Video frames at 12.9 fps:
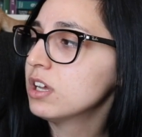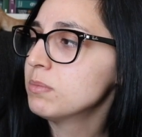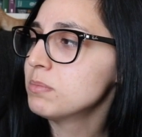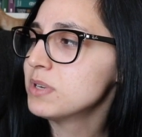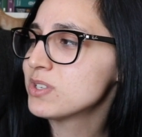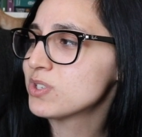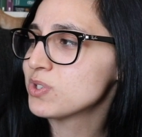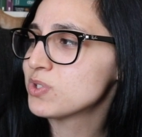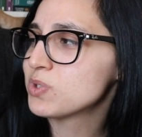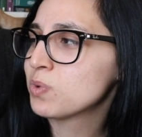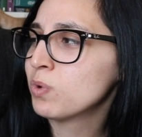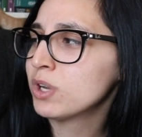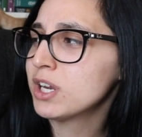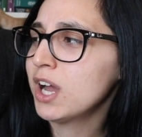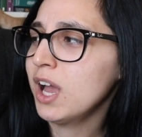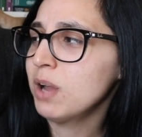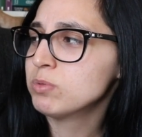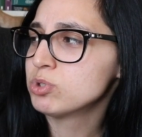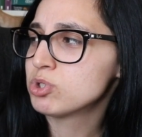Mrs. Squid,
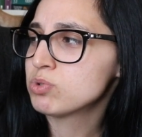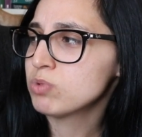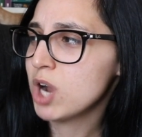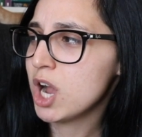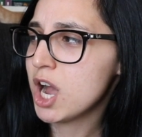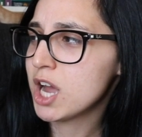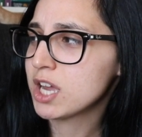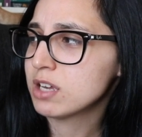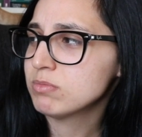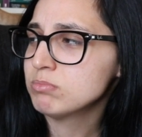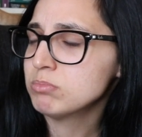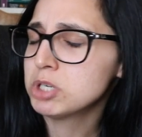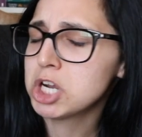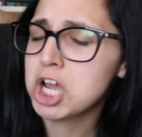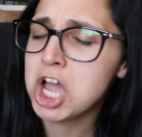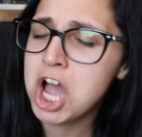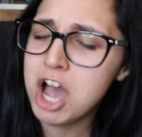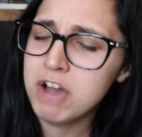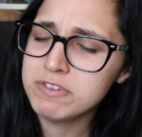I would try, but I
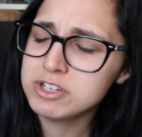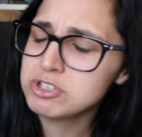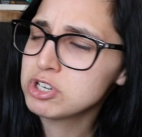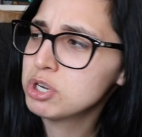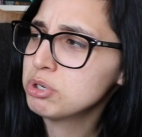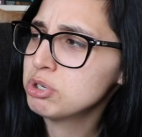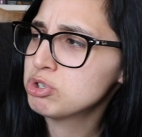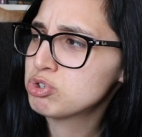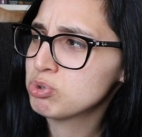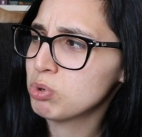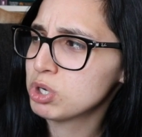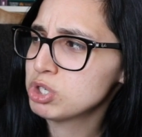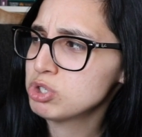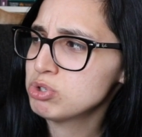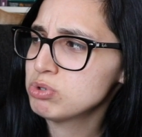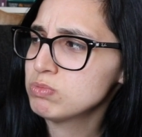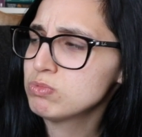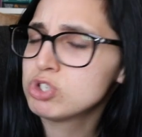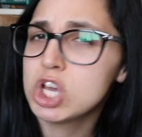haven't any
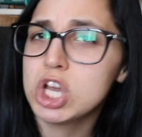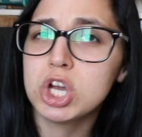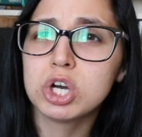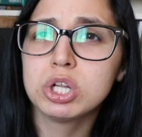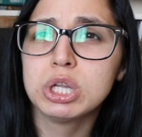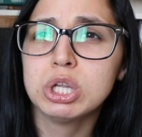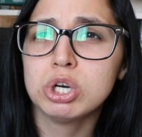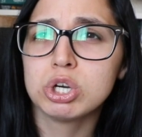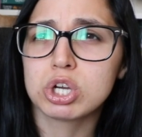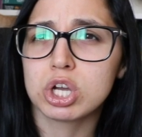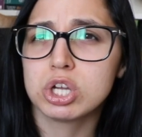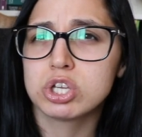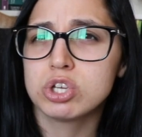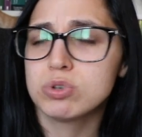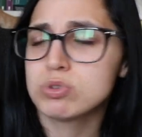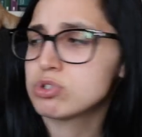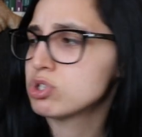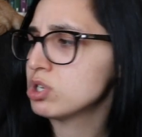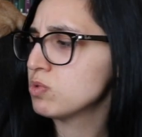choice. Take a look and
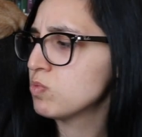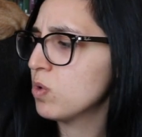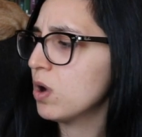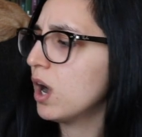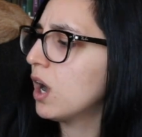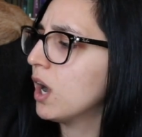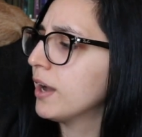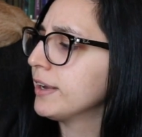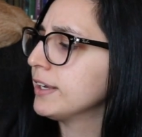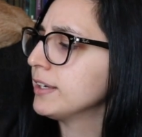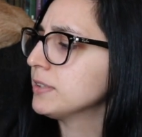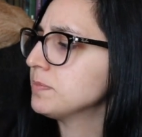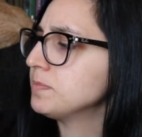you'll see why.